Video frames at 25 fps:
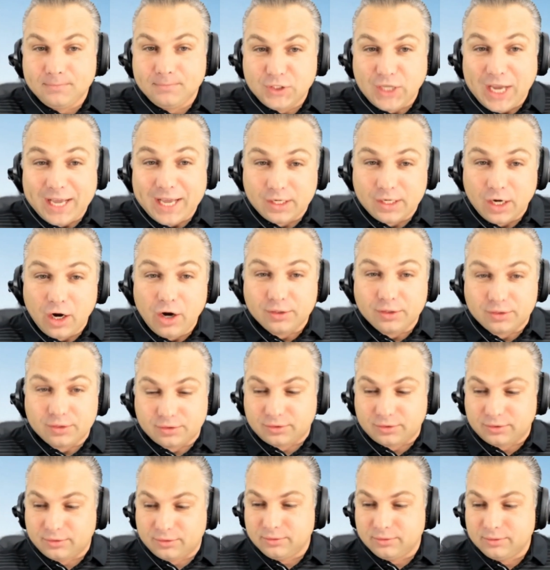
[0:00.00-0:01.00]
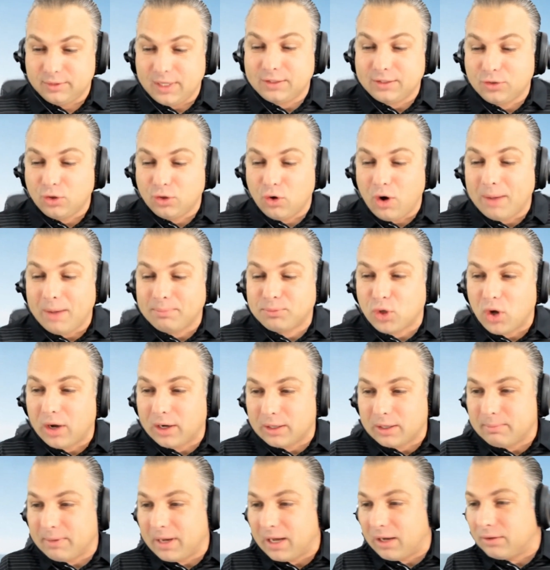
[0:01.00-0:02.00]
Jalen Hurts. That's who I'm
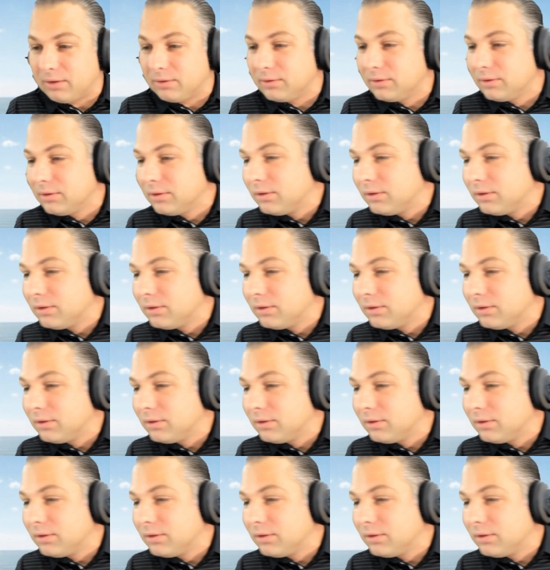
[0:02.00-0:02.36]
talking about.